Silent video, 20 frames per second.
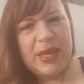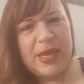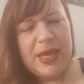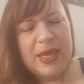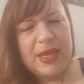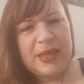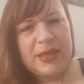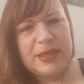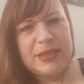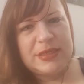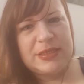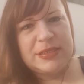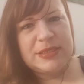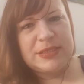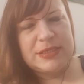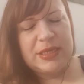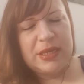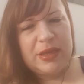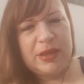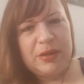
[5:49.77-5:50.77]
And
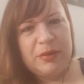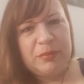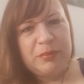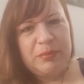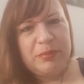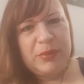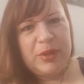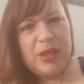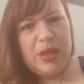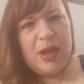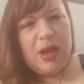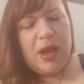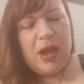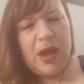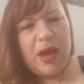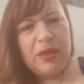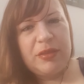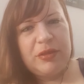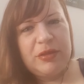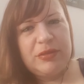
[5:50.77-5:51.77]
um,
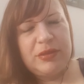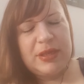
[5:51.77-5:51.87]
other